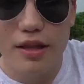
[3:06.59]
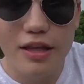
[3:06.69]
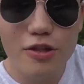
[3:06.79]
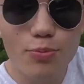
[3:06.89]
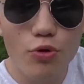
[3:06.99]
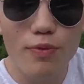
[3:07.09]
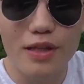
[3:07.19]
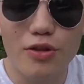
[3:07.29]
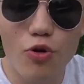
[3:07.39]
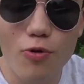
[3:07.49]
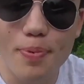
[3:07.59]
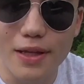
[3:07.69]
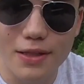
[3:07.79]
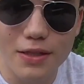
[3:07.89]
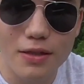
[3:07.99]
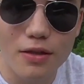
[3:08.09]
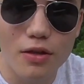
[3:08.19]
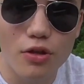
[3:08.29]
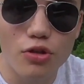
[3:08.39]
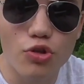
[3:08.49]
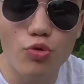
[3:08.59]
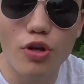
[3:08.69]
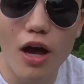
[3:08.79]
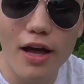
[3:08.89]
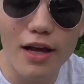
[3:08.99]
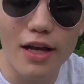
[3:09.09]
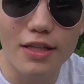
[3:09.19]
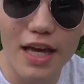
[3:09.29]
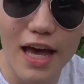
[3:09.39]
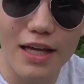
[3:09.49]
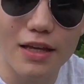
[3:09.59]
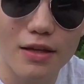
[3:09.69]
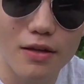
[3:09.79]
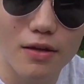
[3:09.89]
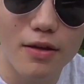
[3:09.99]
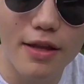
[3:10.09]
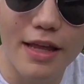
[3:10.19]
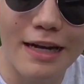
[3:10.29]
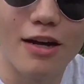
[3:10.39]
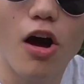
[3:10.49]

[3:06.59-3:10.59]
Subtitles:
This proved that scorpions do not attack in an